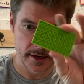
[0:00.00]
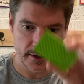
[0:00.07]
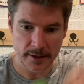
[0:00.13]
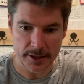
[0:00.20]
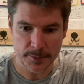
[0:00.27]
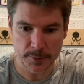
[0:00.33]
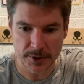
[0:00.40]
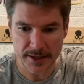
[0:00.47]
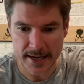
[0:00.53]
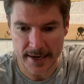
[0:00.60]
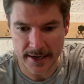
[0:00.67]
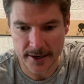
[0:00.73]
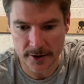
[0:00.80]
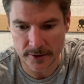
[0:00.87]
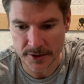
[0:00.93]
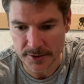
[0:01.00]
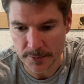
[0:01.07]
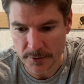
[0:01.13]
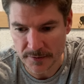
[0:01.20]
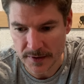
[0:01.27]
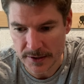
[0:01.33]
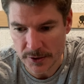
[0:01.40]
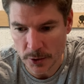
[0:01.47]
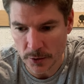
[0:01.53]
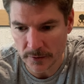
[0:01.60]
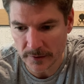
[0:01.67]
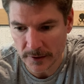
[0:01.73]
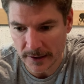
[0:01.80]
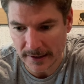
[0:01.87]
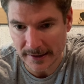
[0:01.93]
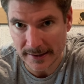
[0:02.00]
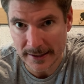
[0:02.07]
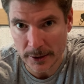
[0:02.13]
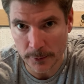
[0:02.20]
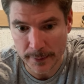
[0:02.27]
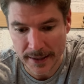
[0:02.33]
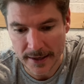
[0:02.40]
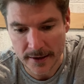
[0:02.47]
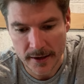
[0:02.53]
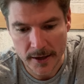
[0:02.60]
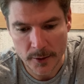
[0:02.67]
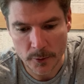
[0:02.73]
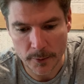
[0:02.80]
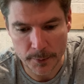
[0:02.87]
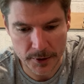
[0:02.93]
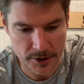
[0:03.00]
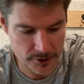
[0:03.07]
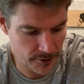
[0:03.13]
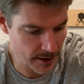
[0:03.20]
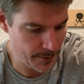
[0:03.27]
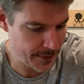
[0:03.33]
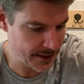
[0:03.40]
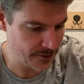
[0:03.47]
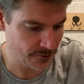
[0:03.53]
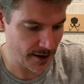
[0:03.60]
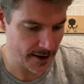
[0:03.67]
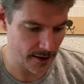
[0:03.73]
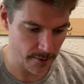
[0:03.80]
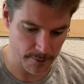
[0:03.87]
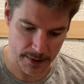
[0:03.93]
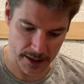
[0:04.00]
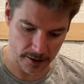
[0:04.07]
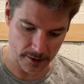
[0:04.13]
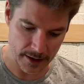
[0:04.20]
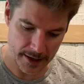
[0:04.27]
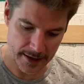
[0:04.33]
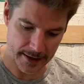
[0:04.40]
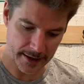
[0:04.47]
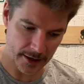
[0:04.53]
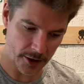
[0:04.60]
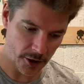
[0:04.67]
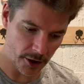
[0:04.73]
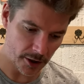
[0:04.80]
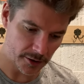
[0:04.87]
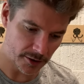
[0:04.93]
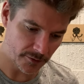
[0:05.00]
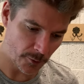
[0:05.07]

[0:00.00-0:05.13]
Let's put that here. Let's move this over a little bit. We'll put the green piece right in the middle, and it calls